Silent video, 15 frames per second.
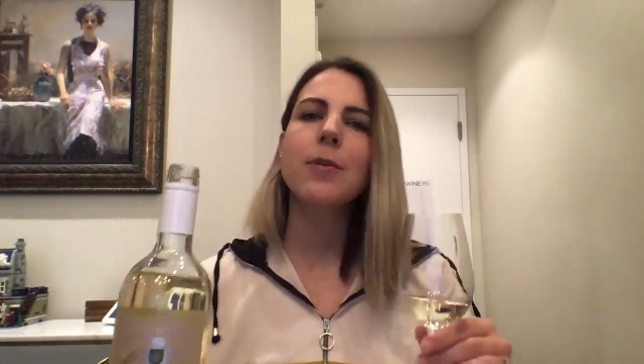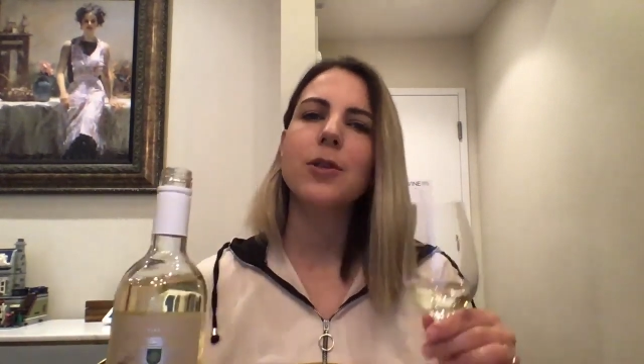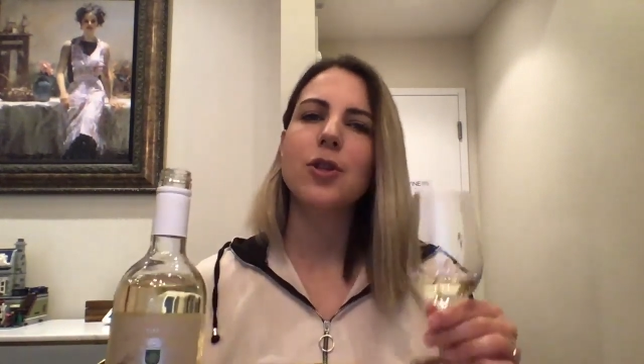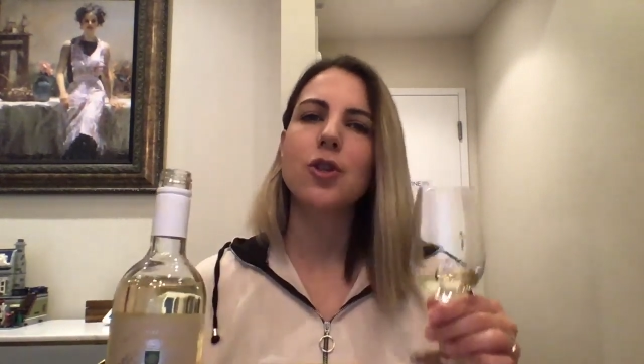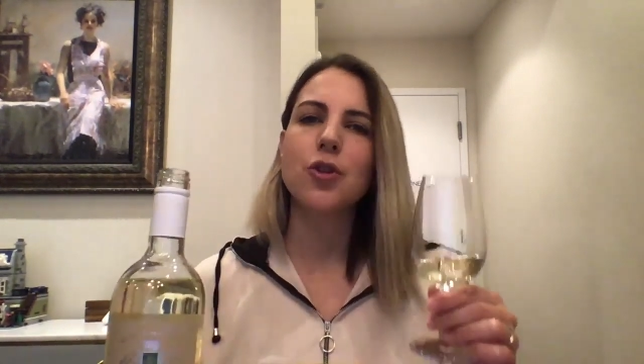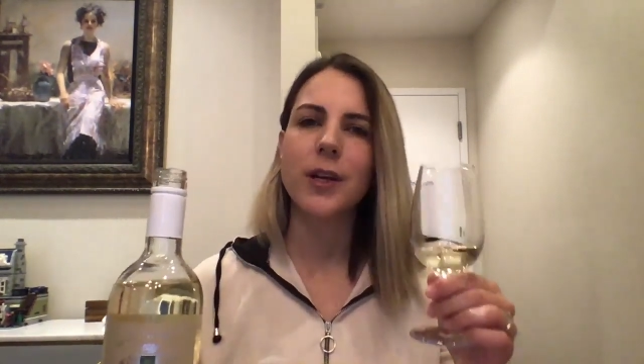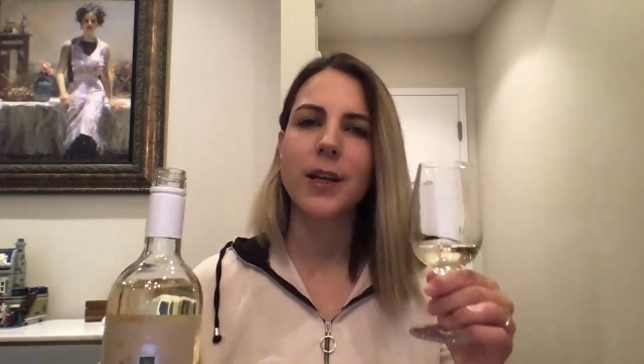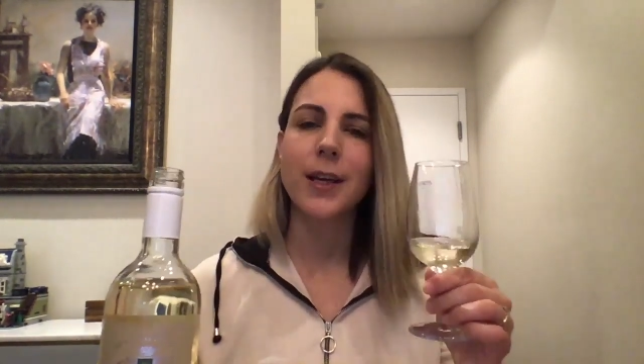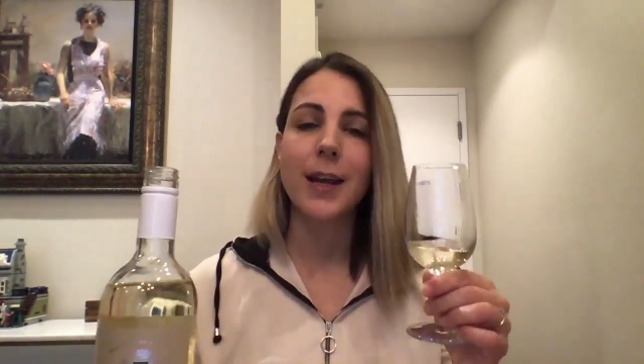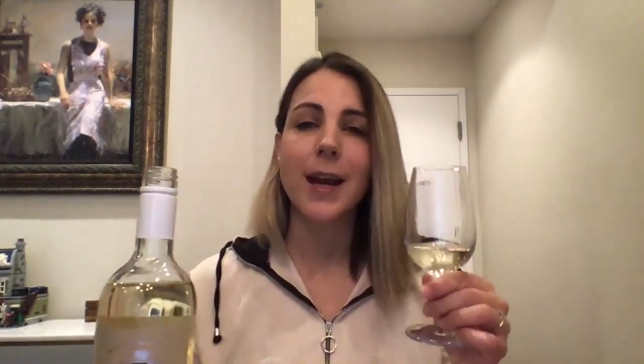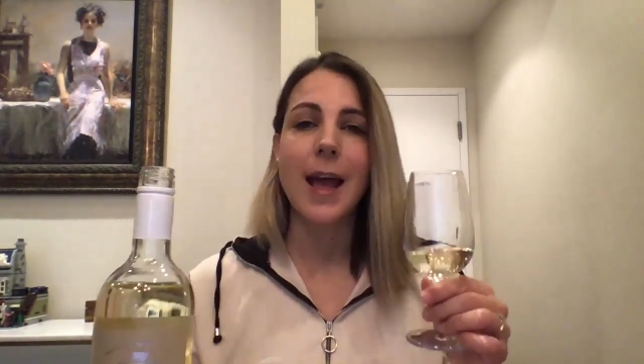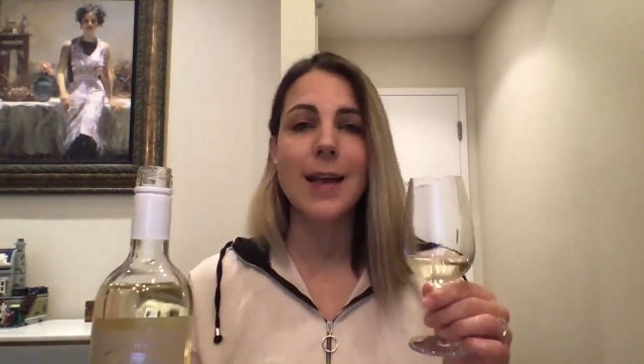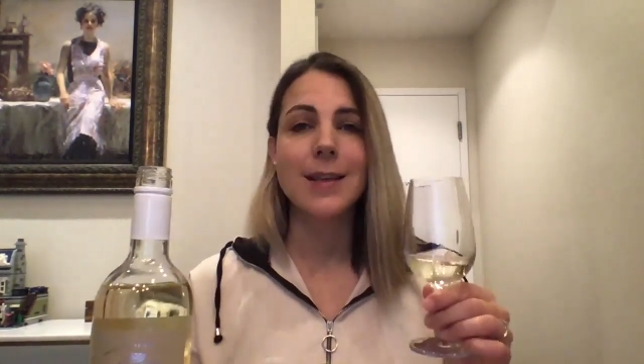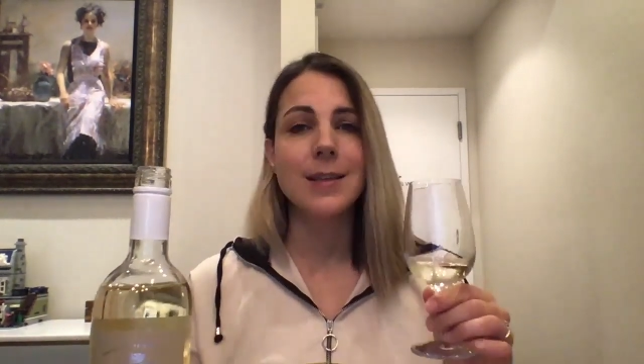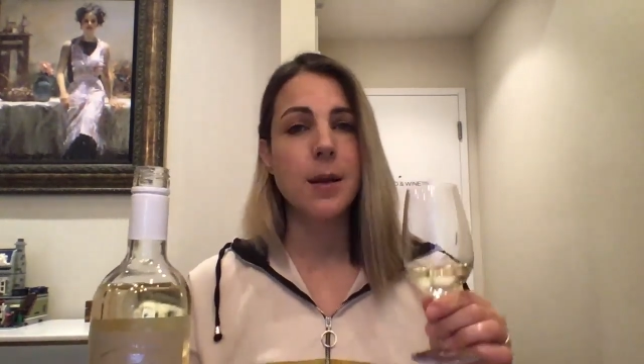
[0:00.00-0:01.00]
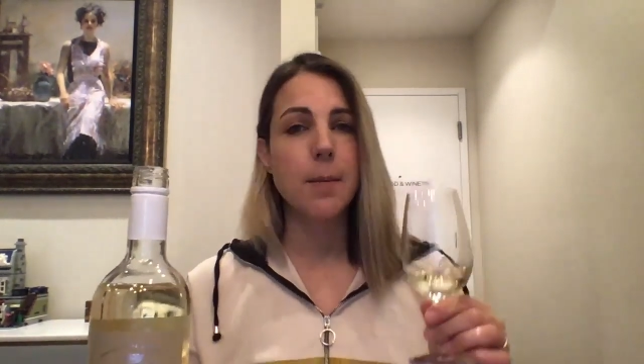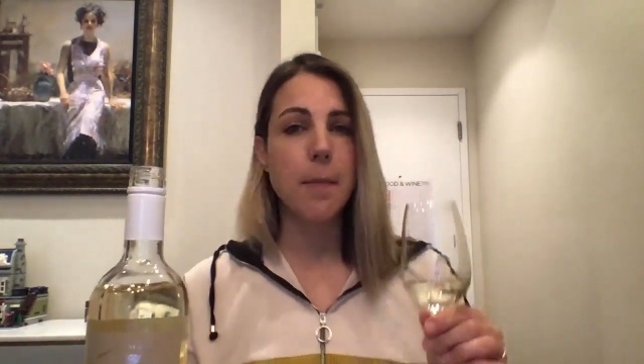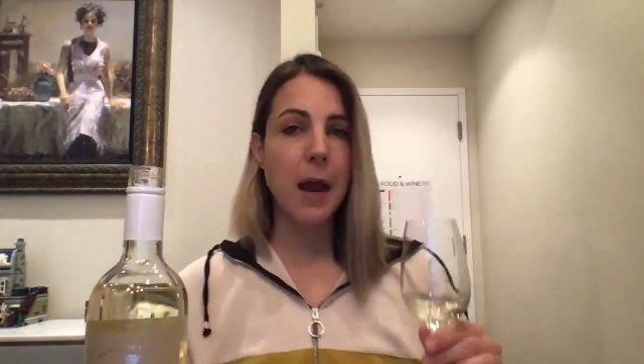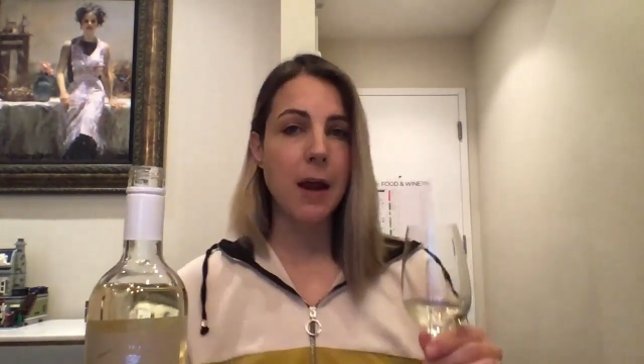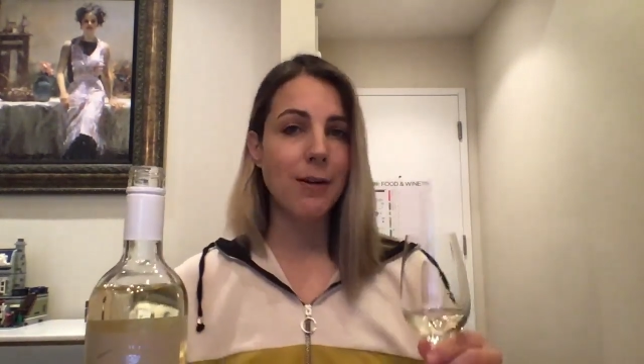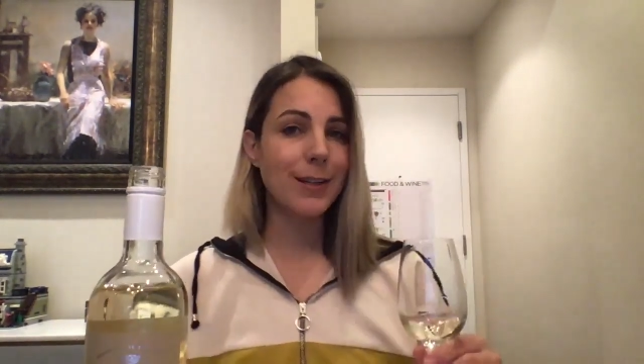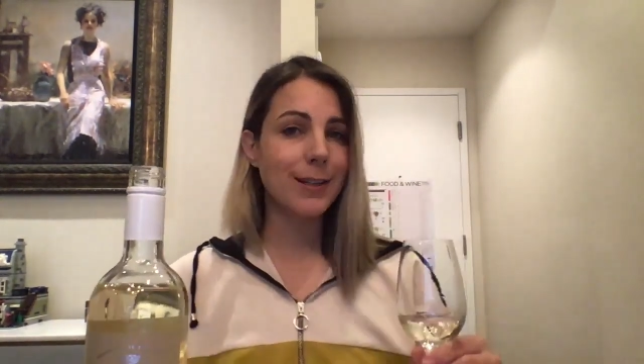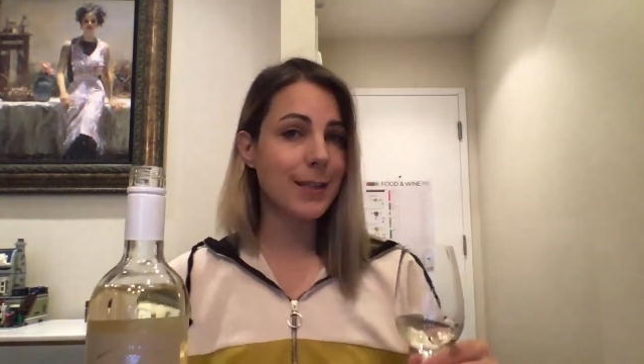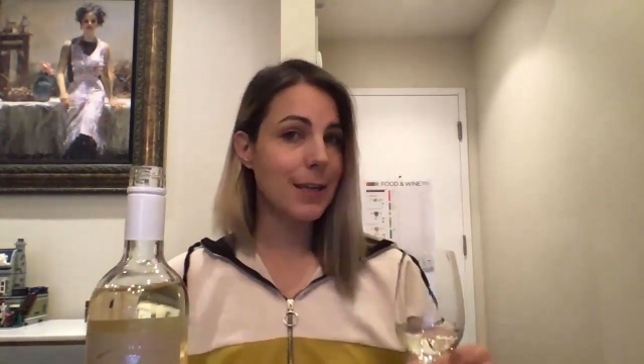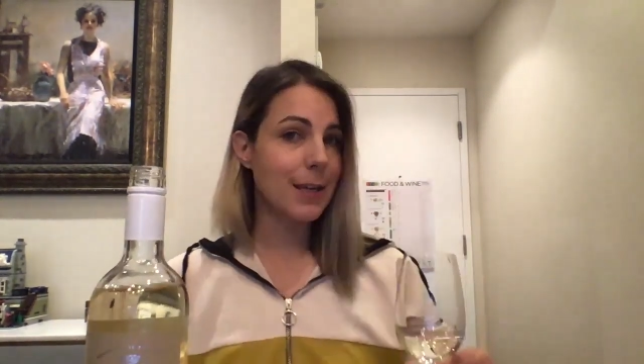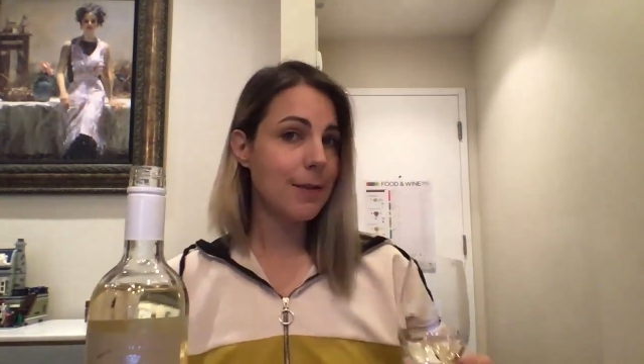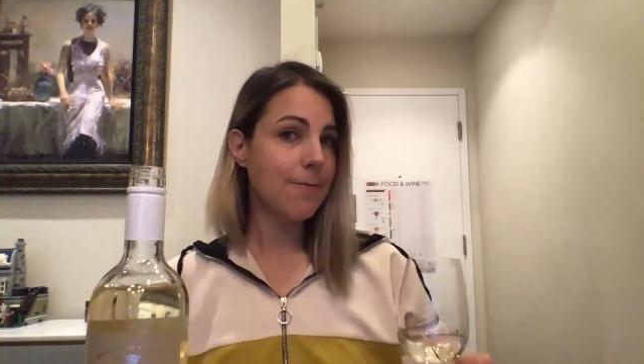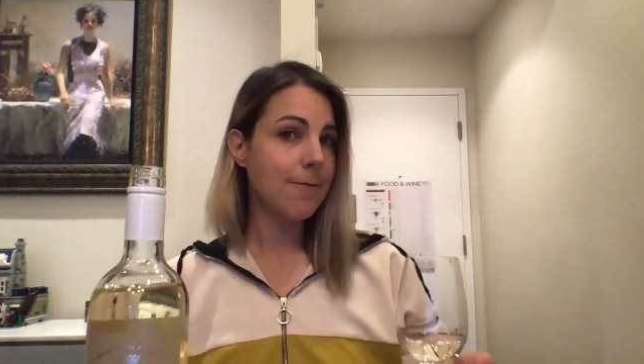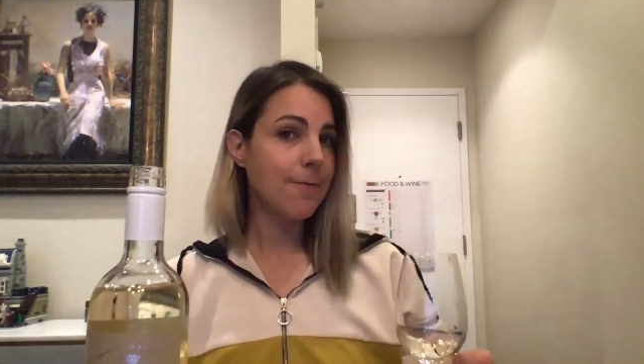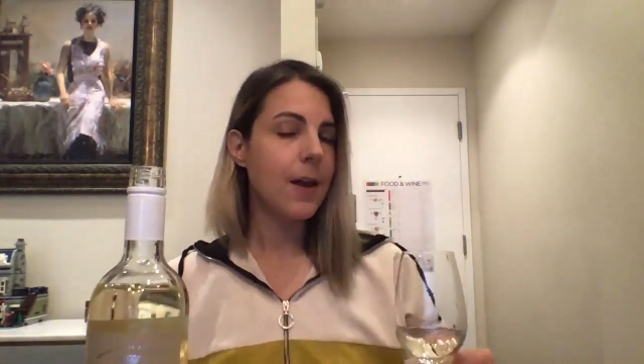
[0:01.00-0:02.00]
to drink it as an aperitif,